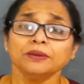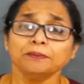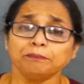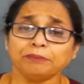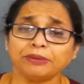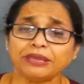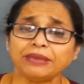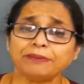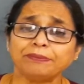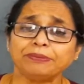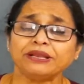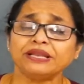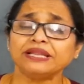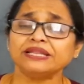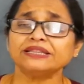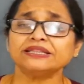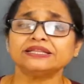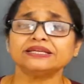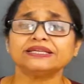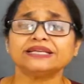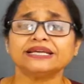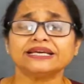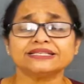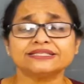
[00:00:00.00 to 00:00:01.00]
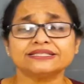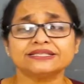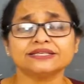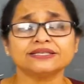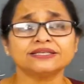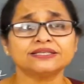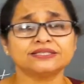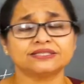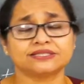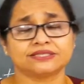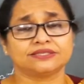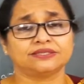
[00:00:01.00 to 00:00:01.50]
People in the
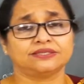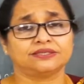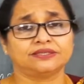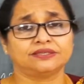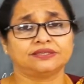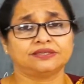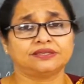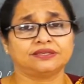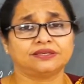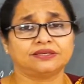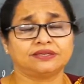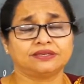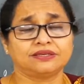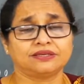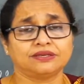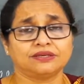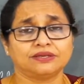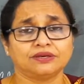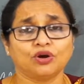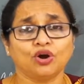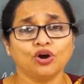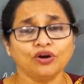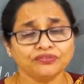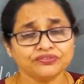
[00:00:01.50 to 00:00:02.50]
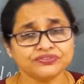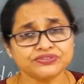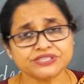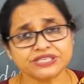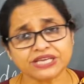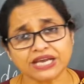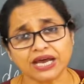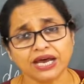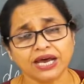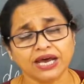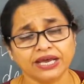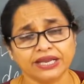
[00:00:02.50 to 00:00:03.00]
desert of
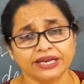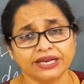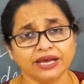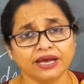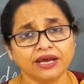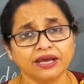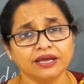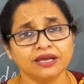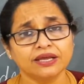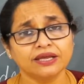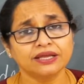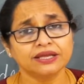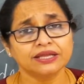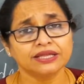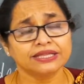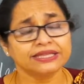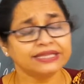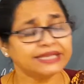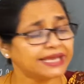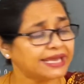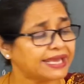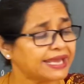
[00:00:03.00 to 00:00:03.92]
Sahara, they